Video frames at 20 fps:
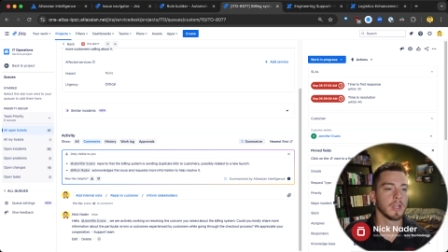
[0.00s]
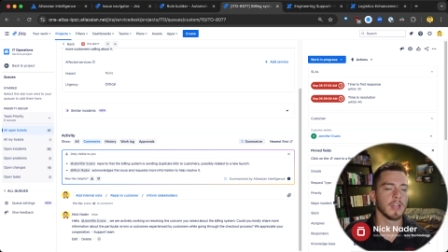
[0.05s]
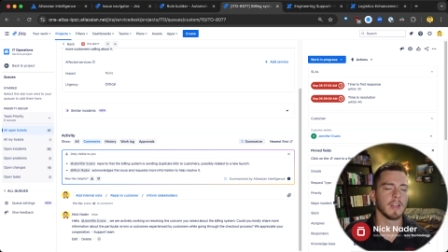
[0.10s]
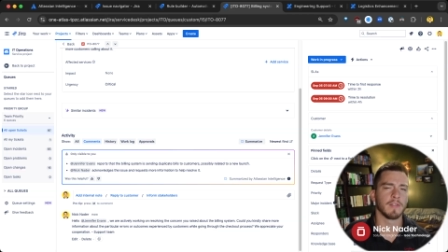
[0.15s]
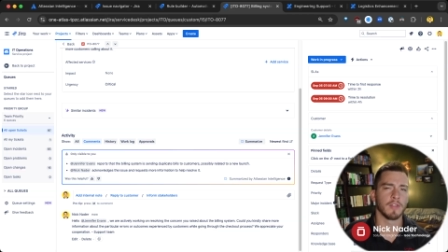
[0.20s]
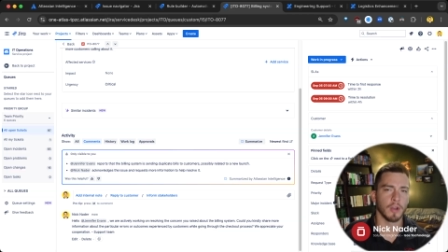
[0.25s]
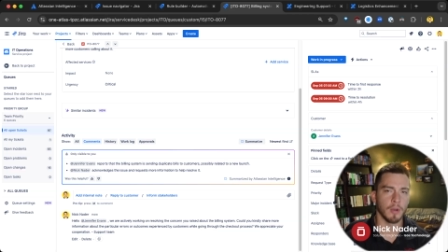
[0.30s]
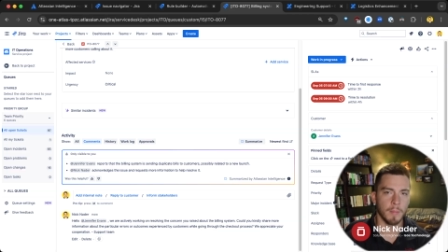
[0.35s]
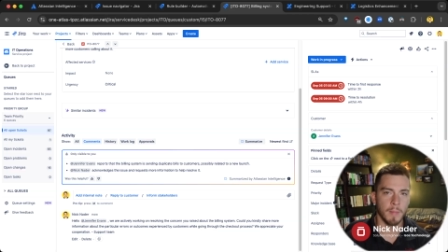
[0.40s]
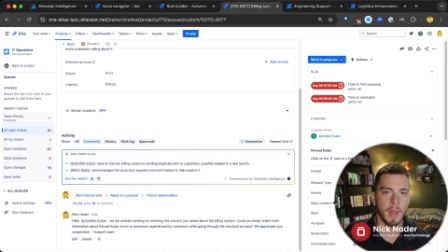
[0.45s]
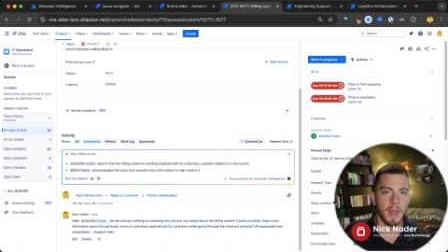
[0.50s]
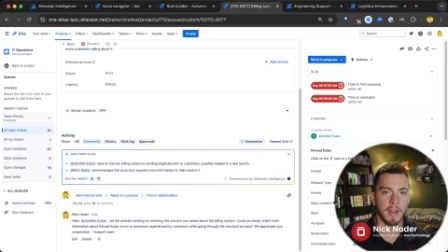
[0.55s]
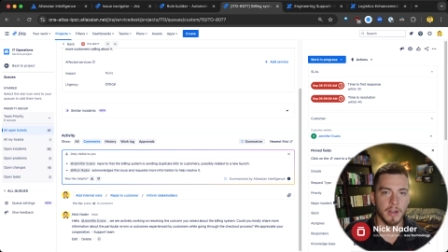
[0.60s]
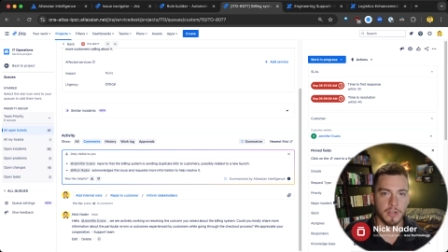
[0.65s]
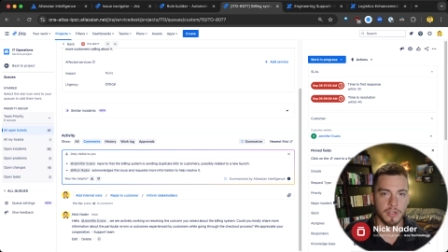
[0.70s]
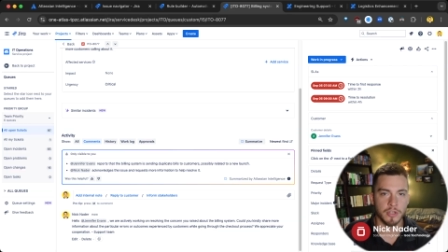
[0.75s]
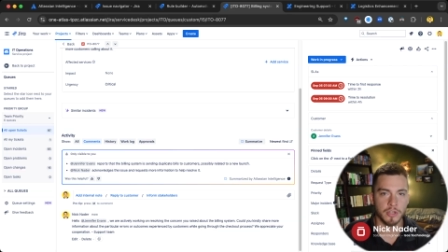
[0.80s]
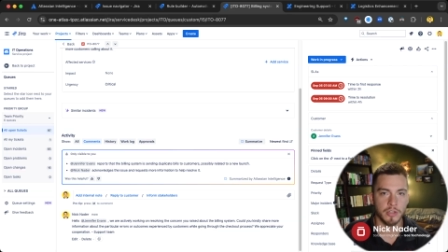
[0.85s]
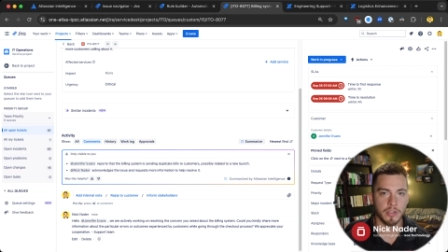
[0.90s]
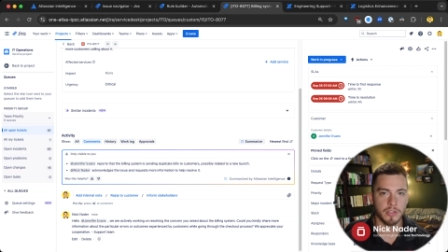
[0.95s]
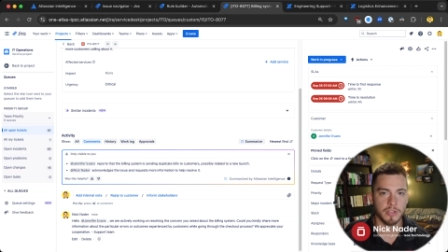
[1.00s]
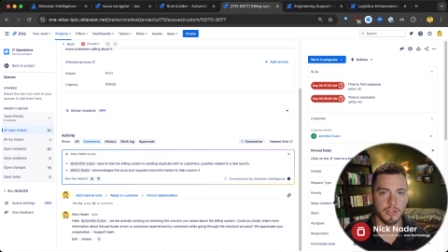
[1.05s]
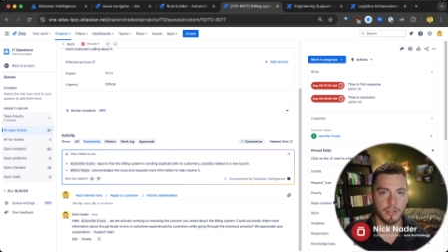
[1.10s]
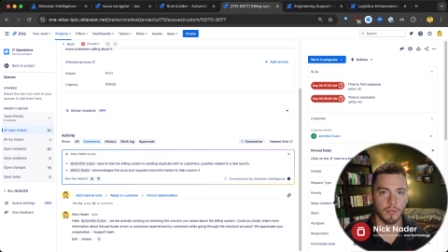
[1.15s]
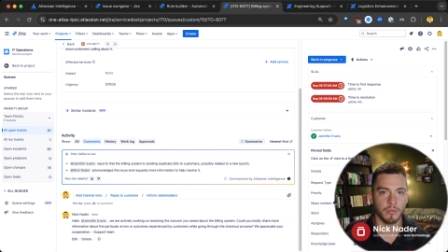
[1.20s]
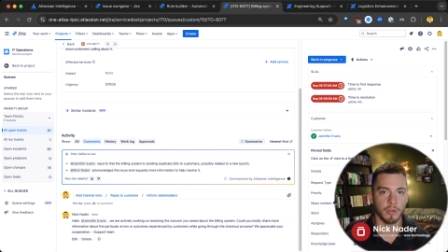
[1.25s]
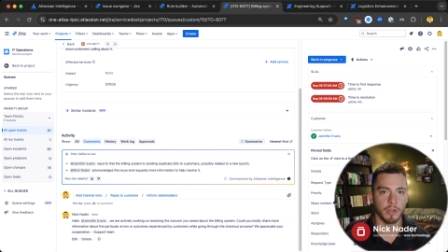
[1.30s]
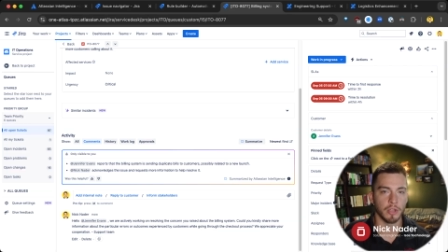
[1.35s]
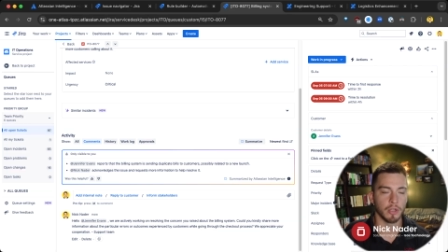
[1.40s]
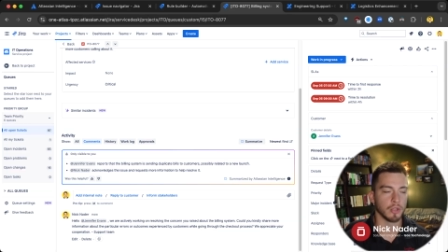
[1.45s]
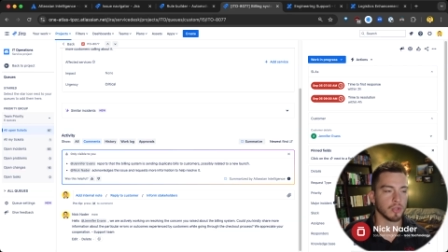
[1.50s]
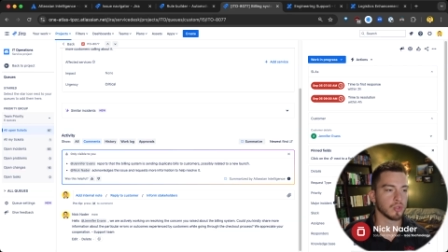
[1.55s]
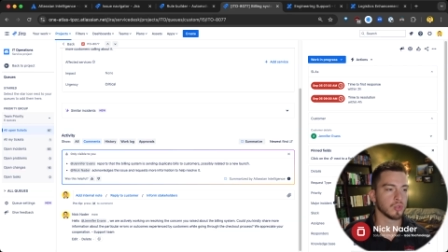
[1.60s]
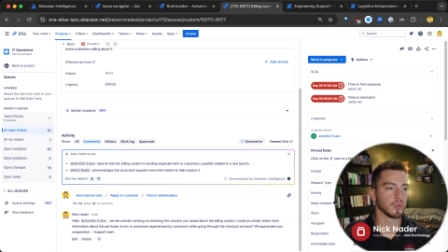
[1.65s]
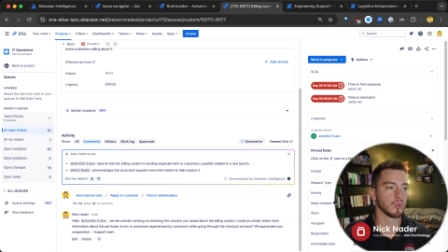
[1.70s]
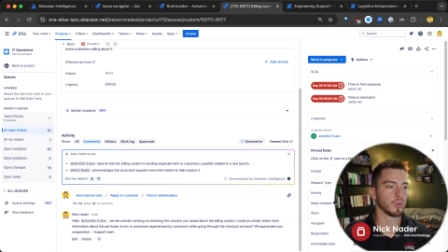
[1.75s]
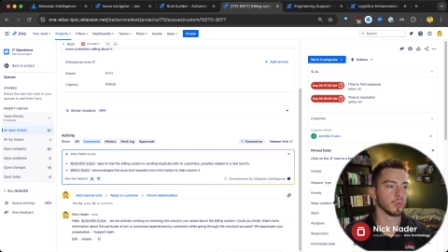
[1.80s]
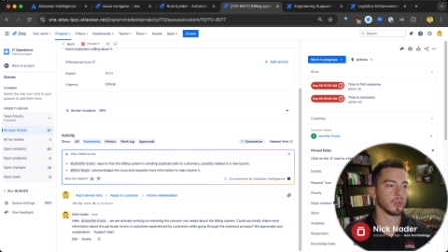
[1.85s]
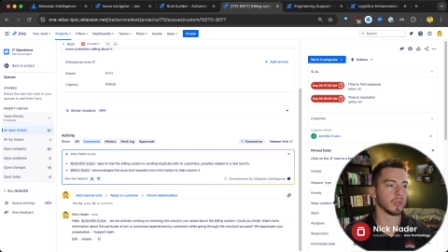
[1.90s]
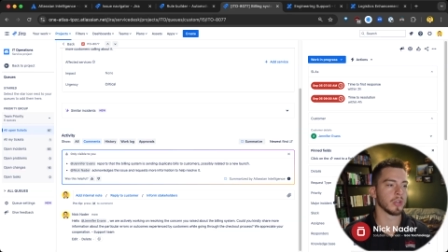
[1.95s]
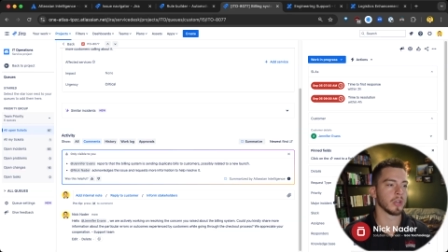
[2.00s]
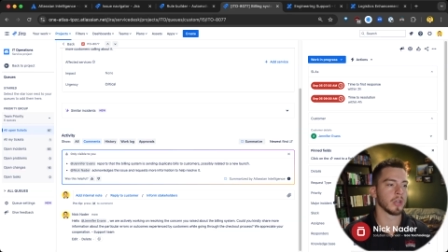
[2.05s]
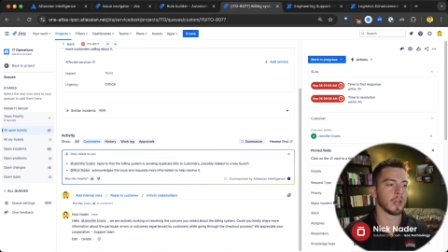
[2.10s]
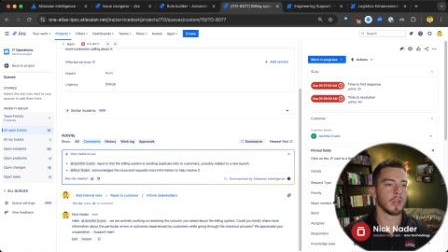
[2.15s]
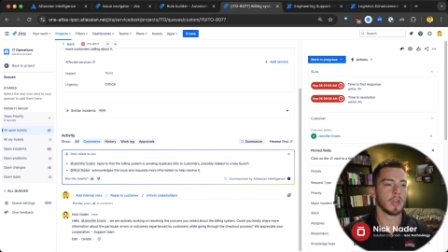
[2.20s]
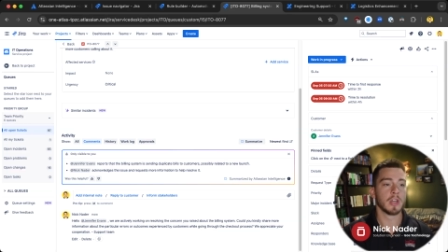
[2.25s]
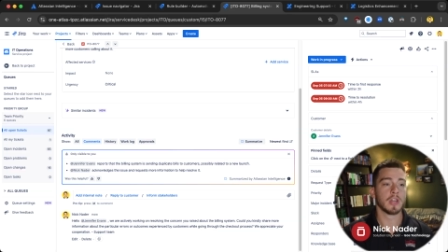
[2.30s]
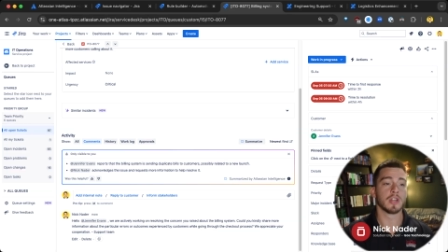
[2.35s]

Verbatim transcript: If you're a manager, this is a really good tool to